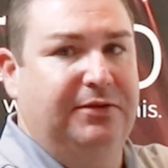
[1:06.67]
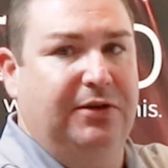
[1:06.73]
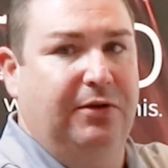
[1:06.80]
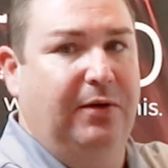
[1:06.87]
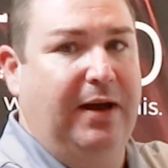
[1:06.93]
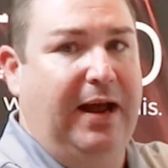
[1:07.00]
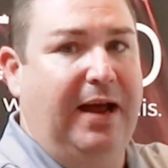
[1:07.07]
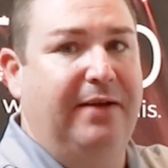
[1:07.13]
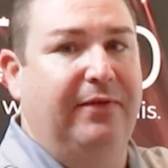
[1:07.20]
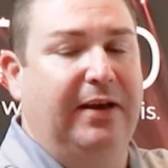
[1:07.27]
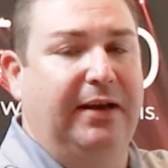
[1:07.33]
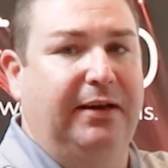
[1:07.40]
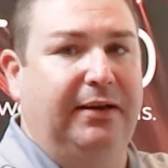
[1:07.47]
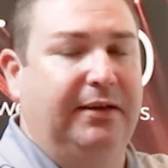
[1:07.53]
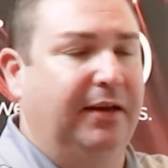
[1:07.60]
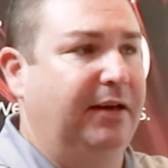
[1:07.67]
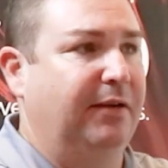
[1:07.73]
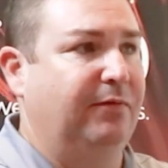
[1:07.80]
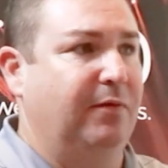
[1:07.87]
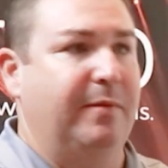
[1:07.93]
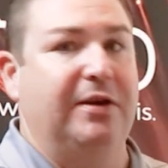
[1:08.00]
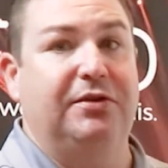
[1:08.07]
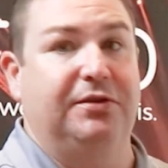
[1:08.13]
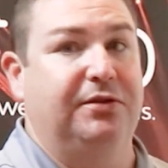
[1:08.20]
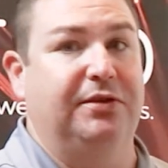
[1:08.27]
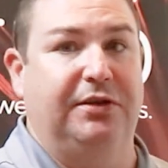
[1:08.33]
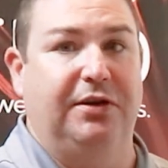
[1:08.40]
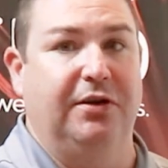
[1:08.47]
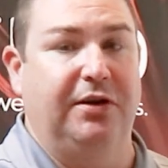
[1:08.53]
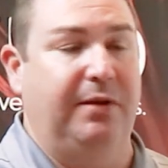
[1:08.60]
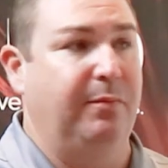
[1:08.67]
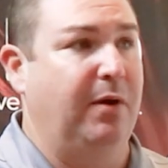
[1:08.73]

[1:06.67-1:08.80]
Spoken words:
So have an information security